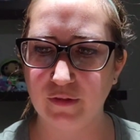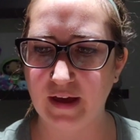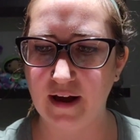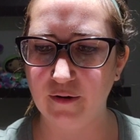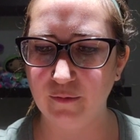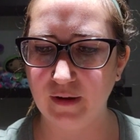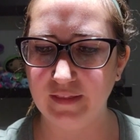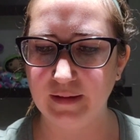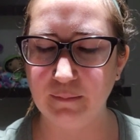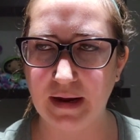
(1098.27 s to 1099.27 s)
without,
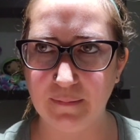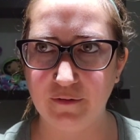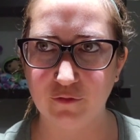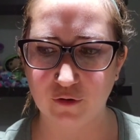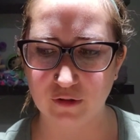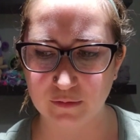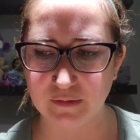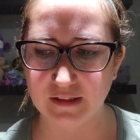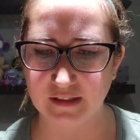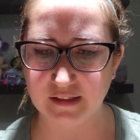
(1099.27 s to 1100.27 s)
and then maybe for
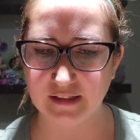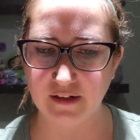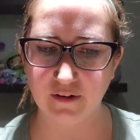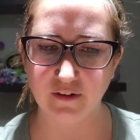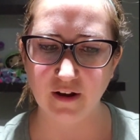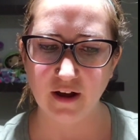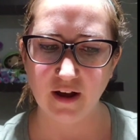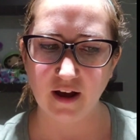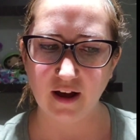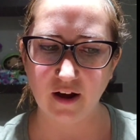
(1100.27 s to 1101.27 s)
Christmas this year
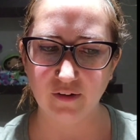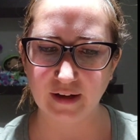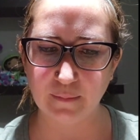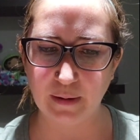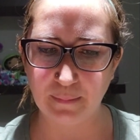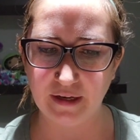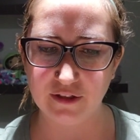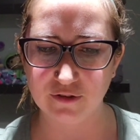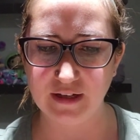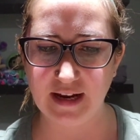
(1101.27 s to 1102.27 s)
I'll get my
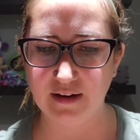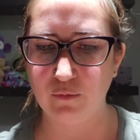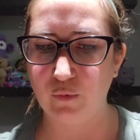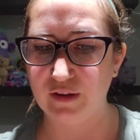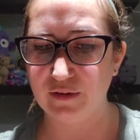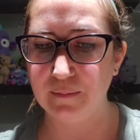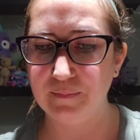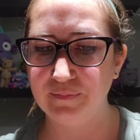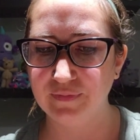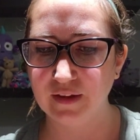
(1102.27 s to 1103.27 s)
picture taken with
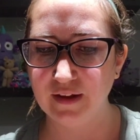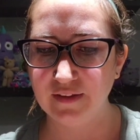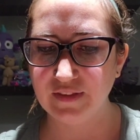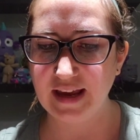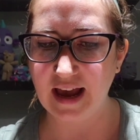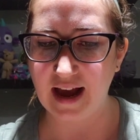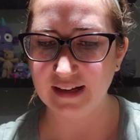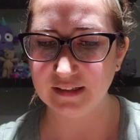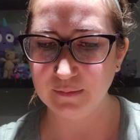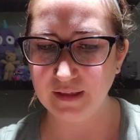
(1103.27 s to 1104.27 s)
him. They
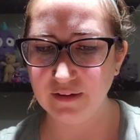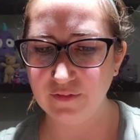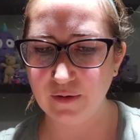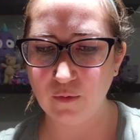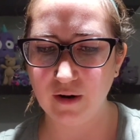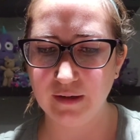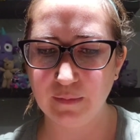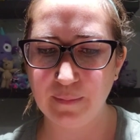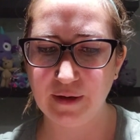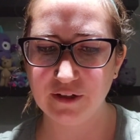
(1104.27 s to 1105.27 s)
asked me if I wanted
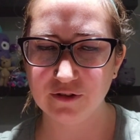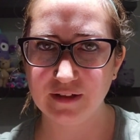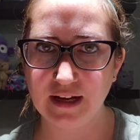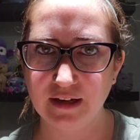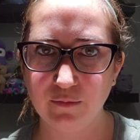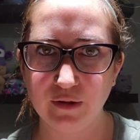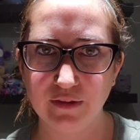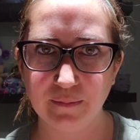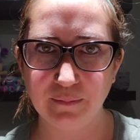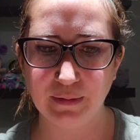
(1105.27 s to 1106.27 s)
my picture taken with
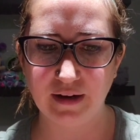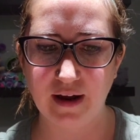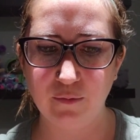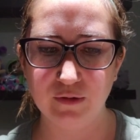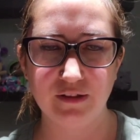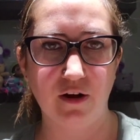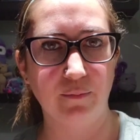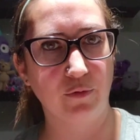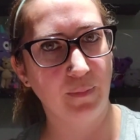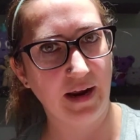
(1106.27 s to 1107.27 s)
him, but I was not
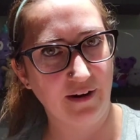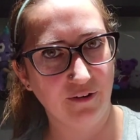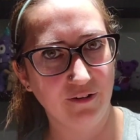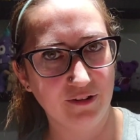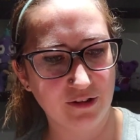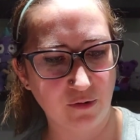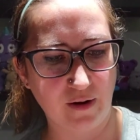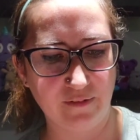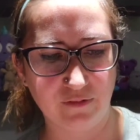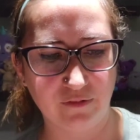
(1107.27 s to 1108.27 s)
prepared, so
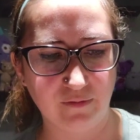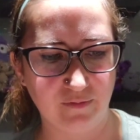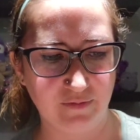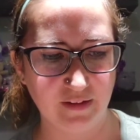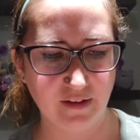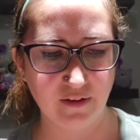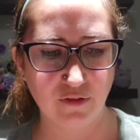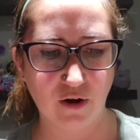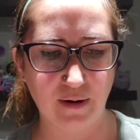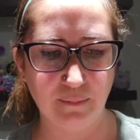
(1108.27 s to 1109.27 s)
I
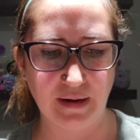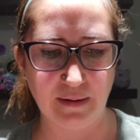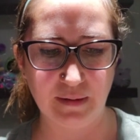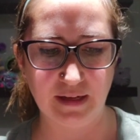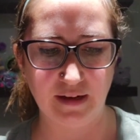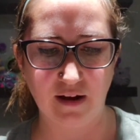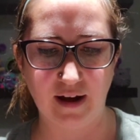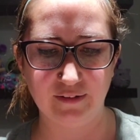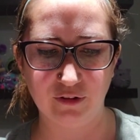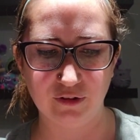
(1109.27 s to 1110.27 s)
thought maybe
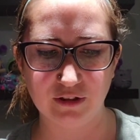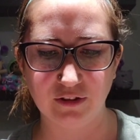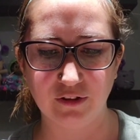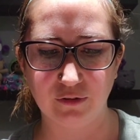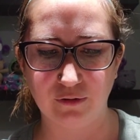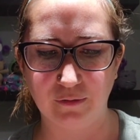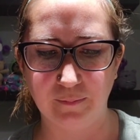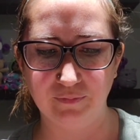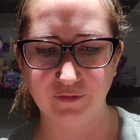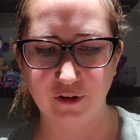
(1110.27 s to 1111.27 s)
I looked a little
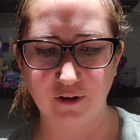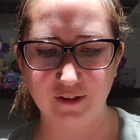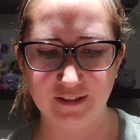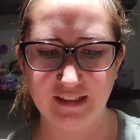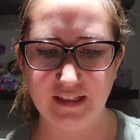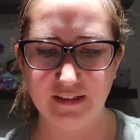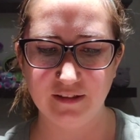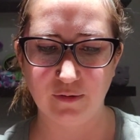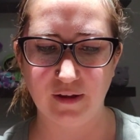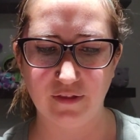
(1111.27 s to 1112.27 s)
crusty,
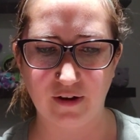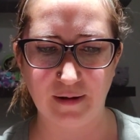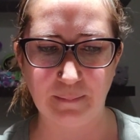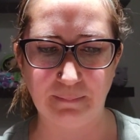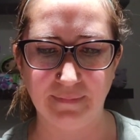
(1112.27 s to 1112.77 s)
so I thought